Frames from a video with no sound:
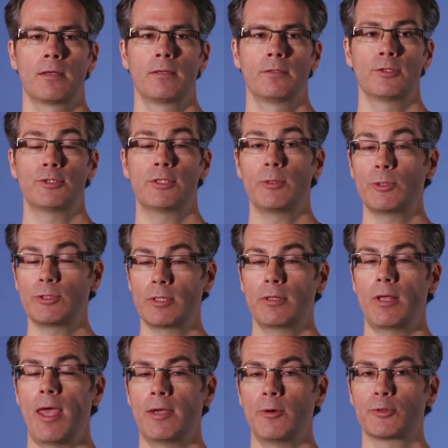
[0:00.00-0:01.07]
Distinguishing
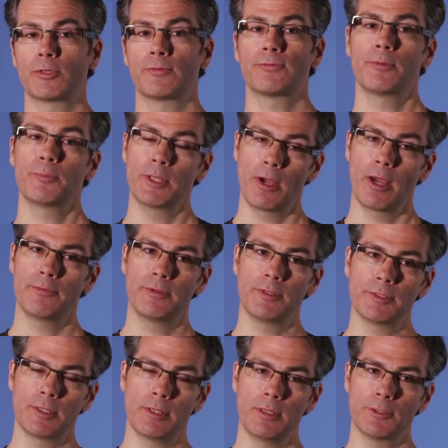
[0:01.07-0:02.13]
the aorta from the
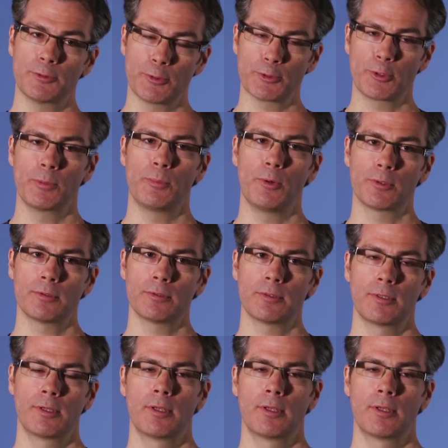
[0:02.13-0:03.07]
IVC is also important.